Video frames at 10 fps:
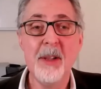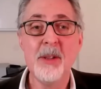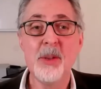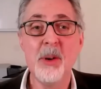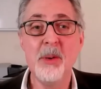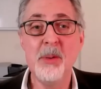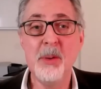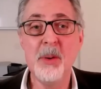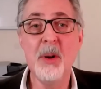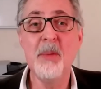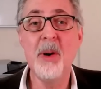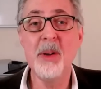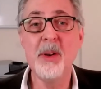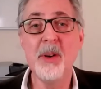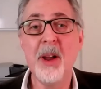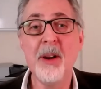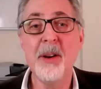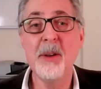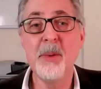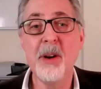So you don't want your
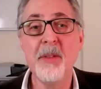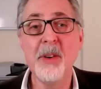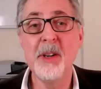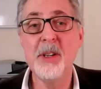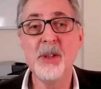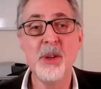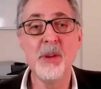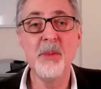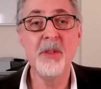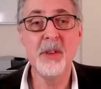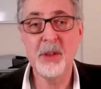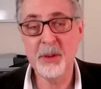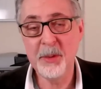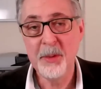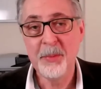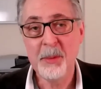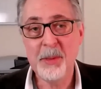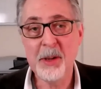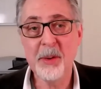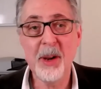area, wherever it is you're moving to,
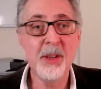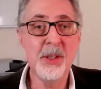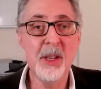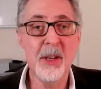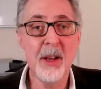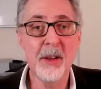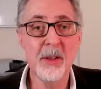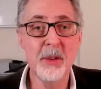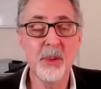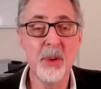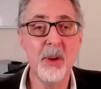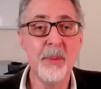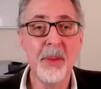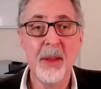be crazy and out of control.